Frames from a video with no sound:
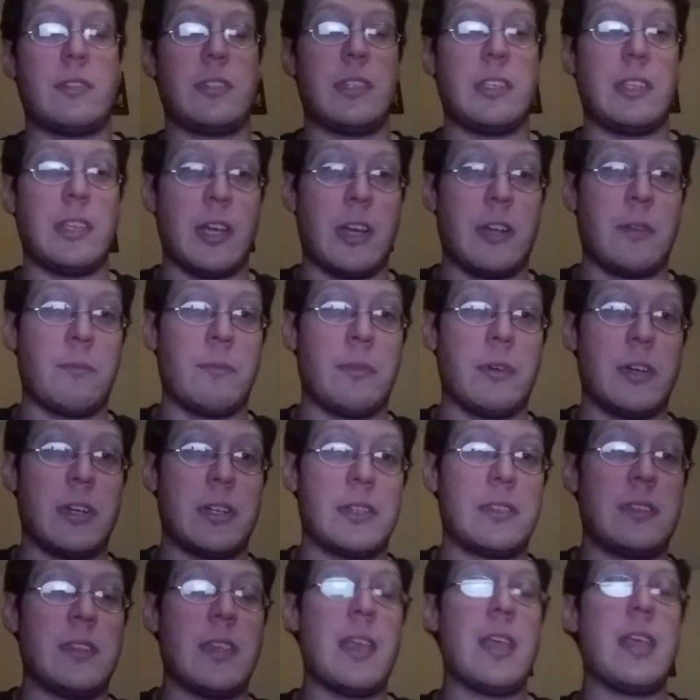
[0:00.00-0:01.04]
to the Young
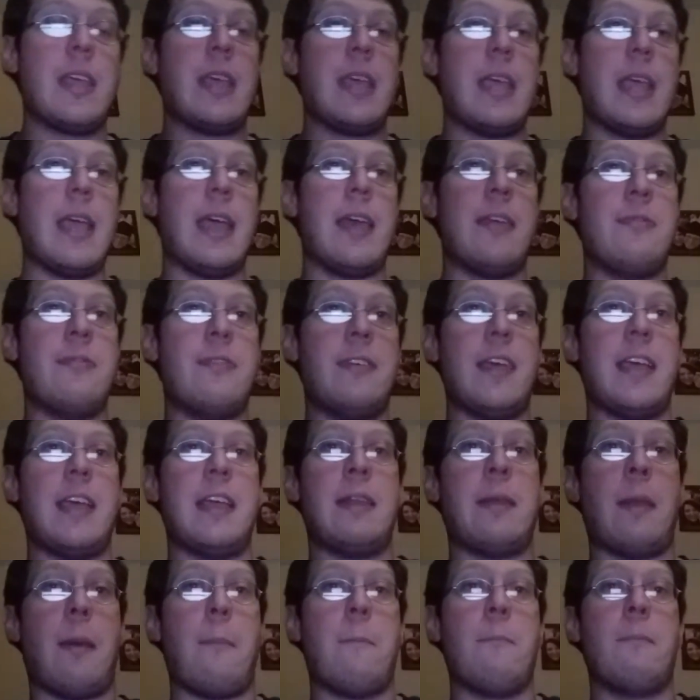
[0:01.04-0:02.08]
Bucks and
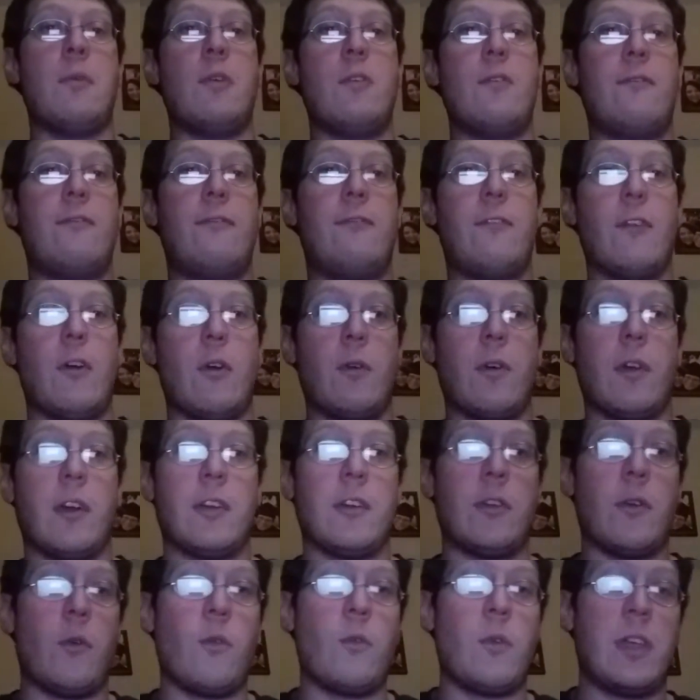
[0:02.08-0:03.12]
then move
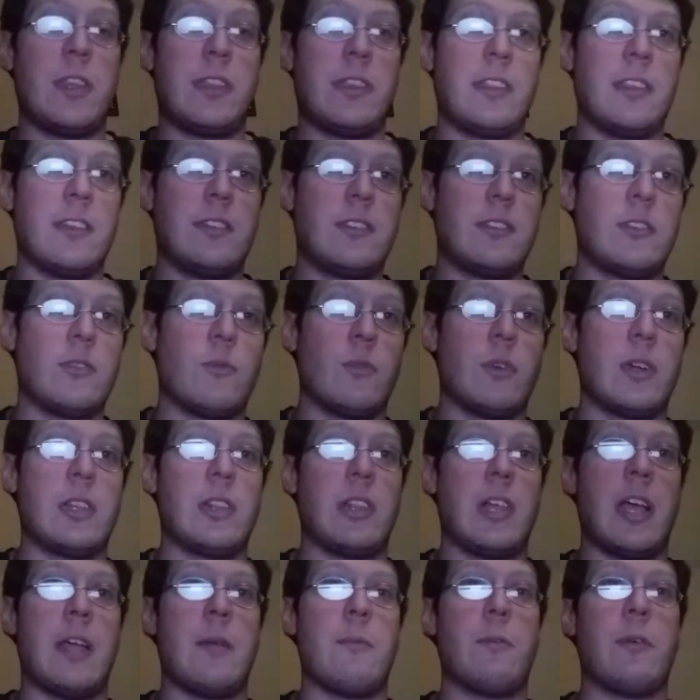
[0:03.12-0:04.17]
forward with this
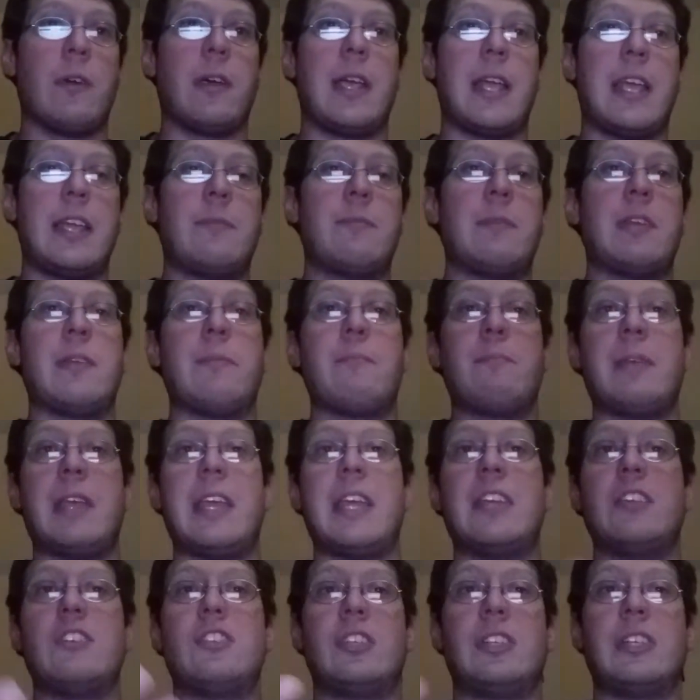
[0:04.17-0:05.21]
storyline where Hangman
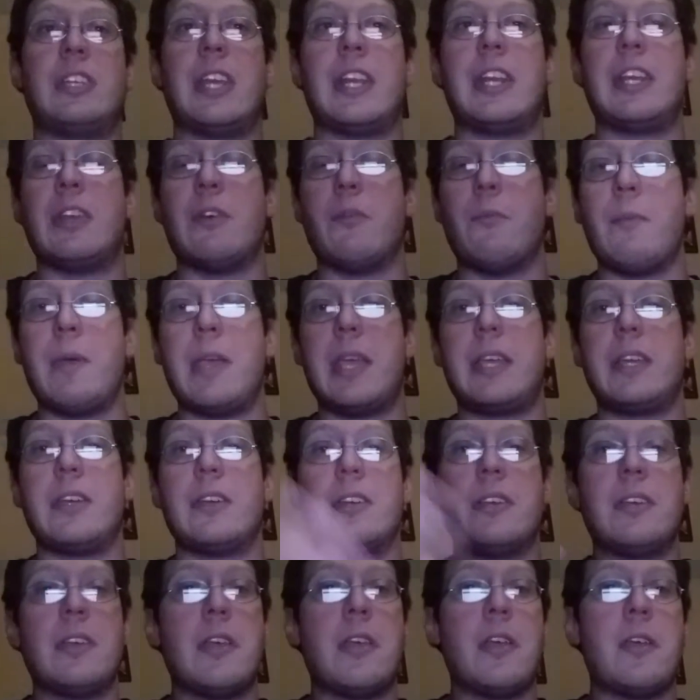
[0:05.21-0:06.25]
Page and Kenny
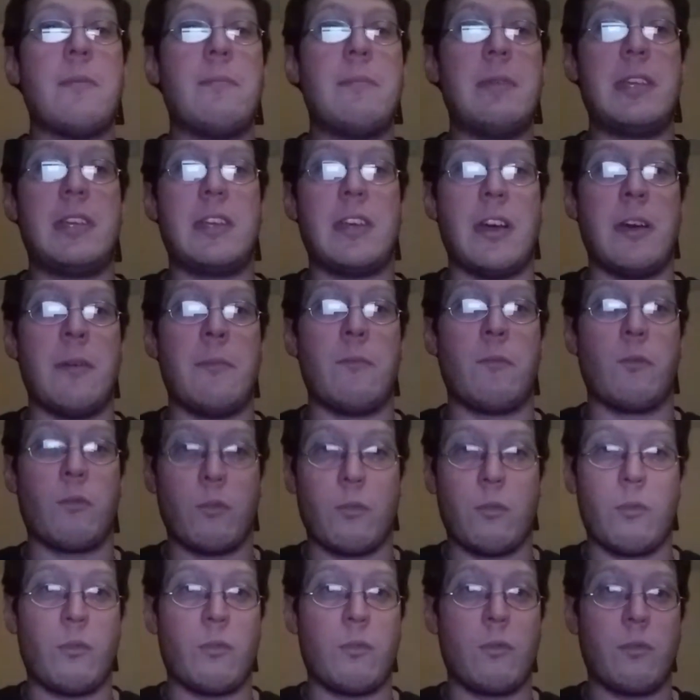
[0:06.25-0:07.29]
Omega become
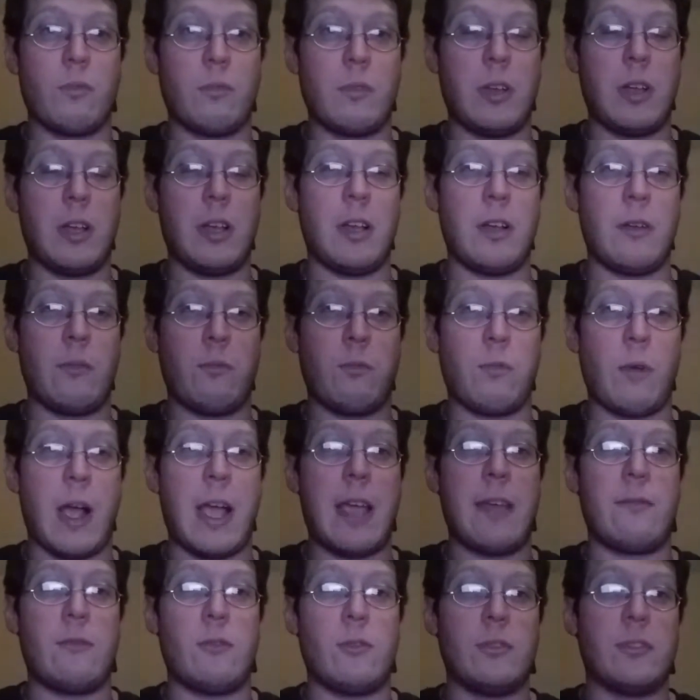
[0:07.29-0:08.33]

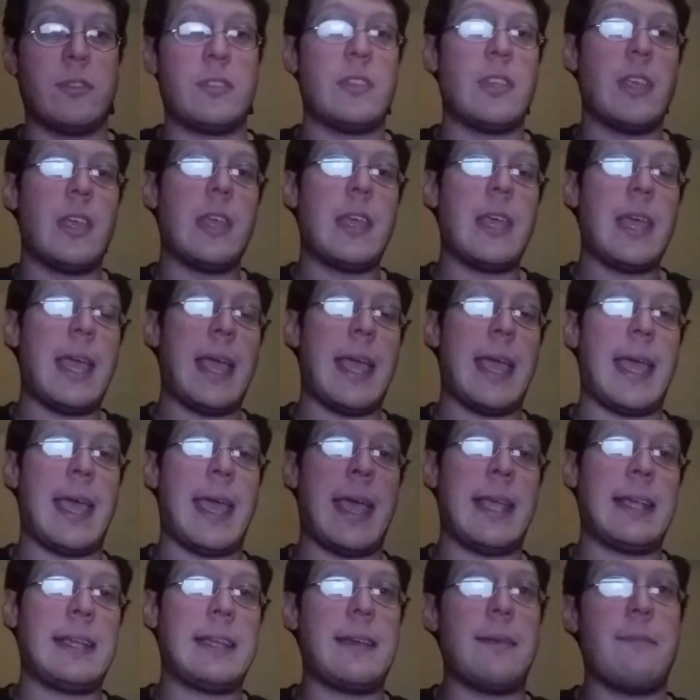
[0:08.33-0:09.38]
rivals
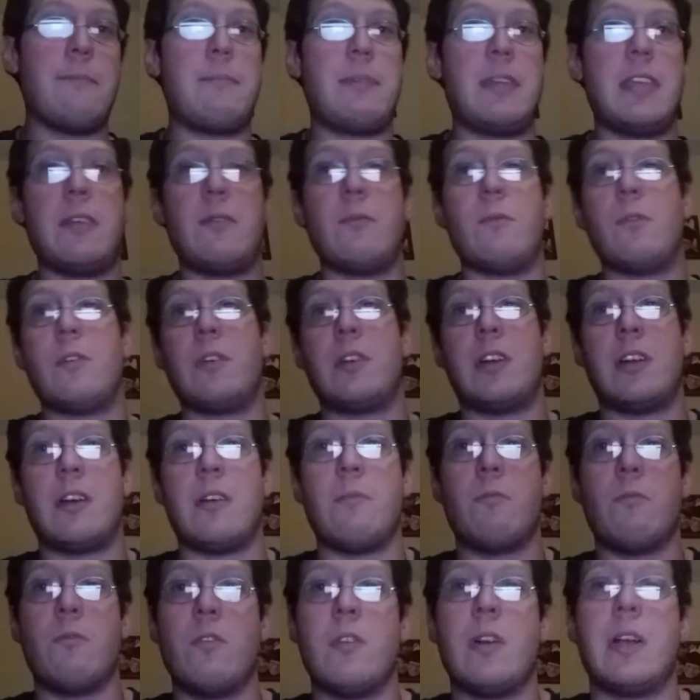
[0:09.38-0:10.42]
and compete
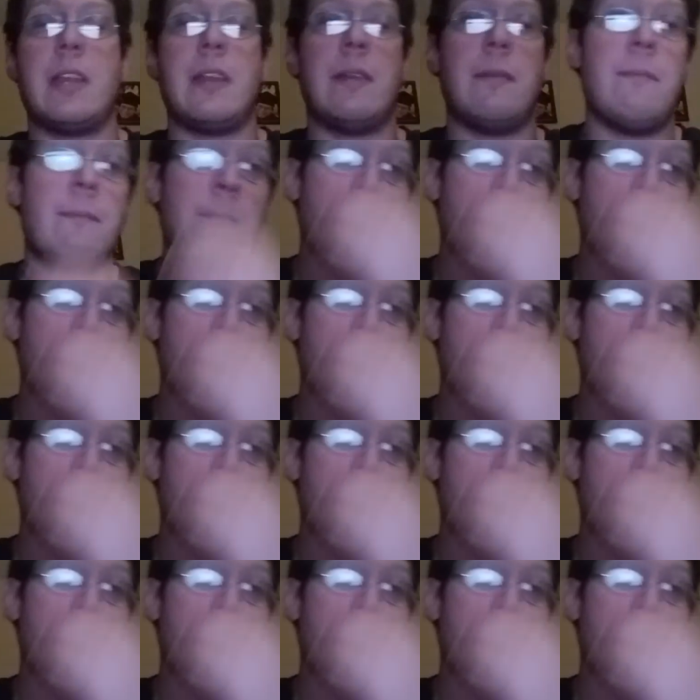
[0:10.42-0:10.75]
one-on-one,